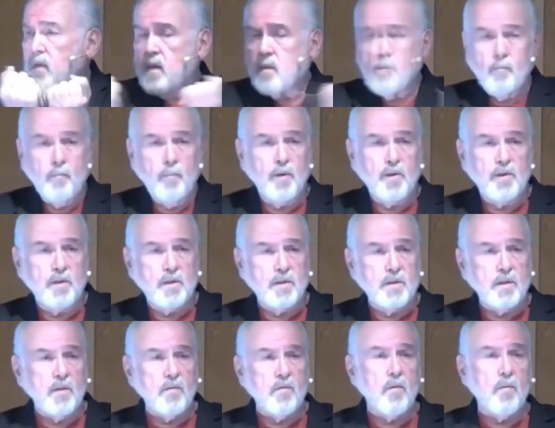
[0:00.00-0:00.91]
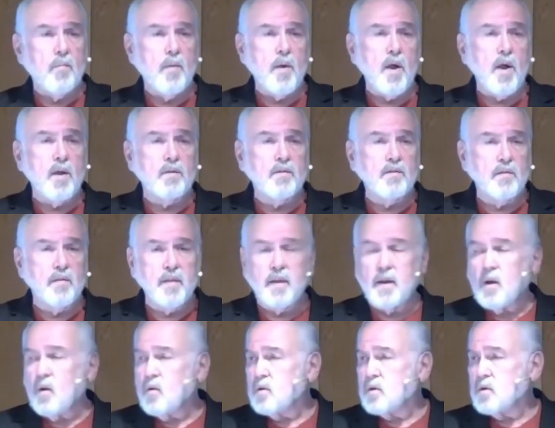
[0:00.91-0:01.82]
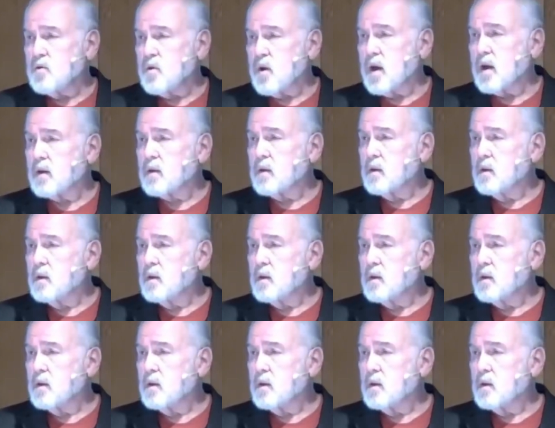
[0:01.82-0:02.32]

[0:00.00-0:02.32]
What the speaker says: push each other apart. So they don't attract.